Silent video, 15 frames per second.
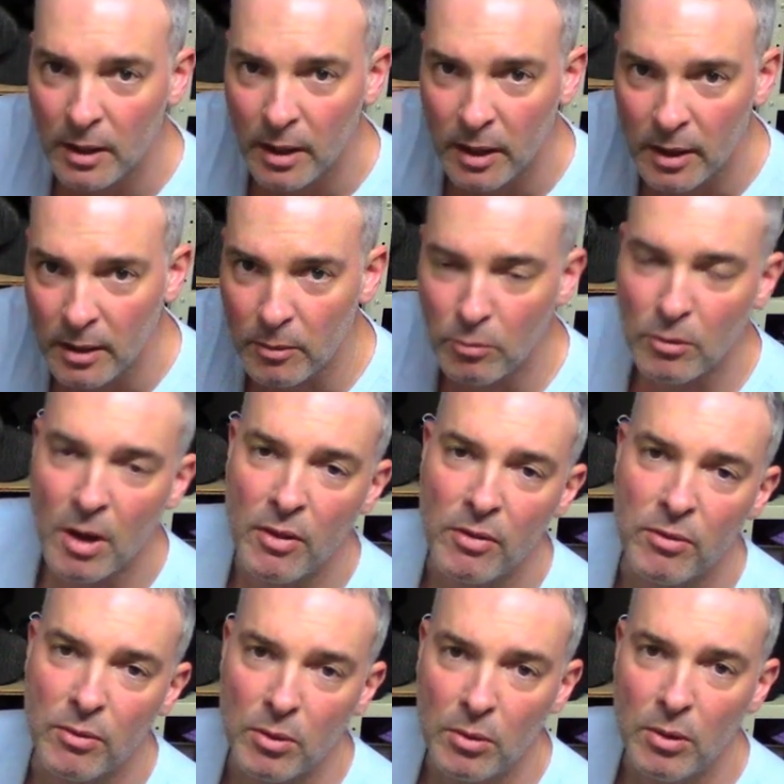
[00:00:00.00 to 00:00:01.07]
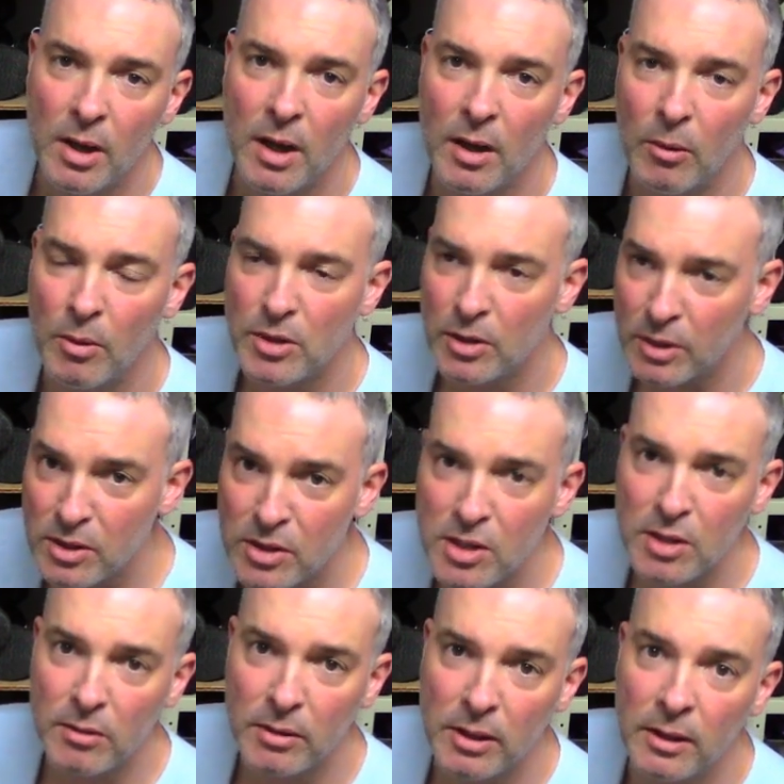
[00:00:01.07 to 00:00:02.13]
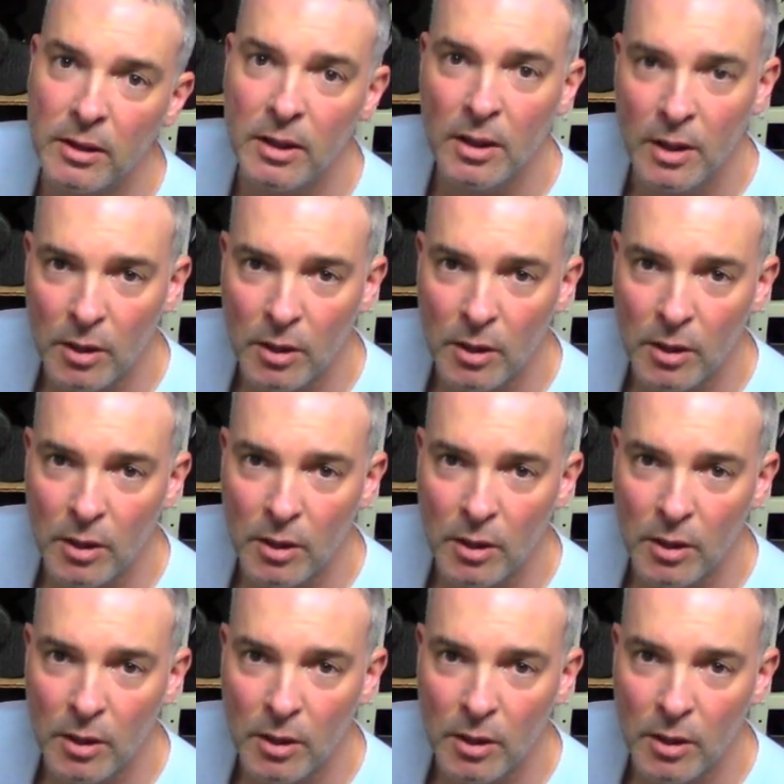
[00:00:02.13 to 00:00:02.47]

uh, run through when you're considering